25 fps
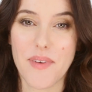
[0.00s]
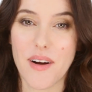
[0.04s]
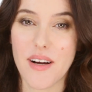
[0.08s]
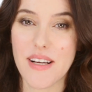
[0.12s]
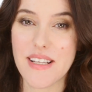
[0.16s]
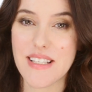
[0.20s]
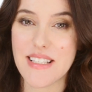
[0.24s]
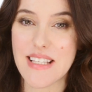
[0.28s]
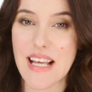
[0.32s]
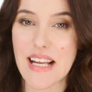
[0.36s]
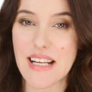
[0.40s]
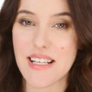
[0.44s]
I
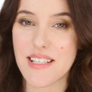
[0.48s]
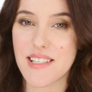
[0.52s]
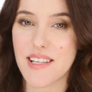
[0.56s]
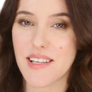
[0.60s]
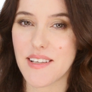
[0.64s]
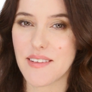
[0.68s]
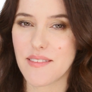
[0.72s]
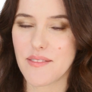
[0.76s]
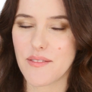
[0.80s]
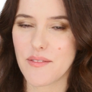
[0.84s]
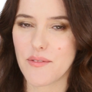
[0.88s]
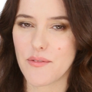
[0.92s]
sent
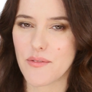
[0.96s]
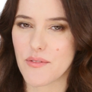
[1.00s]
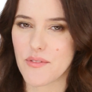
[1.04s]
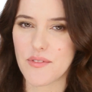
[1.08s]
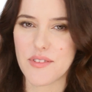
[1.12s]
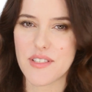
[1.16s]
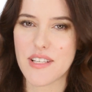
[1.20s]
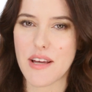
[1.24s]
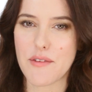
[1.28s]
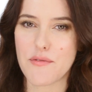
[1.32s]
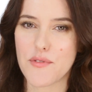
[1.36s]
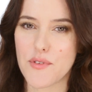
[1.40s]
it
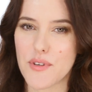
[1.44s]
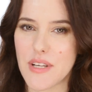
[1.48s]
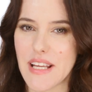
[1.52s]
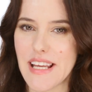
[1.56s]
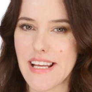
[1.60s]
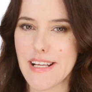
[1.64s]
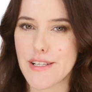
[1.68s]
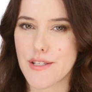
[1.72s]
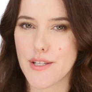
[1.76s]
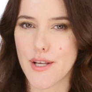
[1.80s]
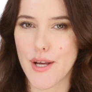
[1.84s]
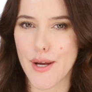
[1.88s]
several
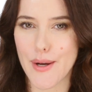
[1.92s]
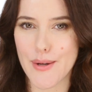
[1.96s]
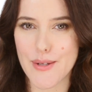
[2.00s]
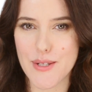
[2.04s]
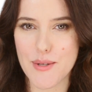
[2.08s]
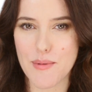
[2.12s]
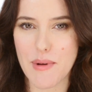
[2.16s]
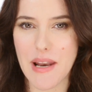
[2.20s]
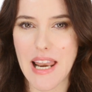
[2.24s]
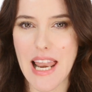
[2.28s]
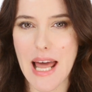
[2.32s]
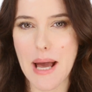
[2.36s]
years ago
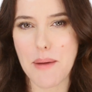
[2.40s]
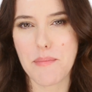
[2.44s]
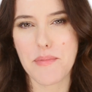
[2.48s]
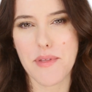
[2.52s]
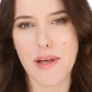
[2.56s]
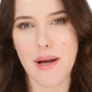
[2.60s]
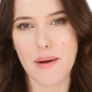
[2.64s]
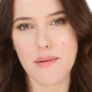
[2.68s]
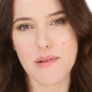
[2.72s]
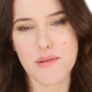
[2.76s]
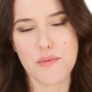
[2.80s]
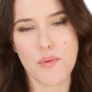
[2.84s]
to a lab
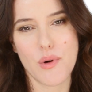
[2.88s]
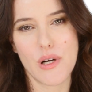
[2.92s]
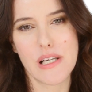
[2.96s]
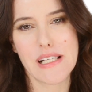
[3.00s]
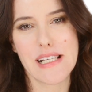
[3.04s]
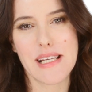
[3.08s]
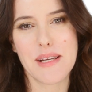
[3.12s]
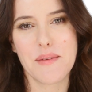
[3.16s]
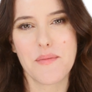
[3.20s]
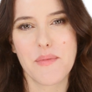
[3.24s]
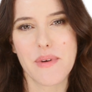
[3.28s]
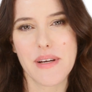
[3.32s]
that I was
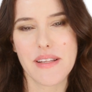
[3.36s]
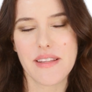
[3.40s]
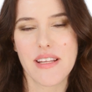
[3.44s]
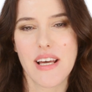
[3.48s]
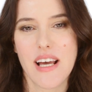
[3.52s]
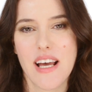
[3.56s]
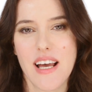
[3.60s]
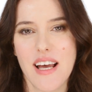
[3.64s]
working with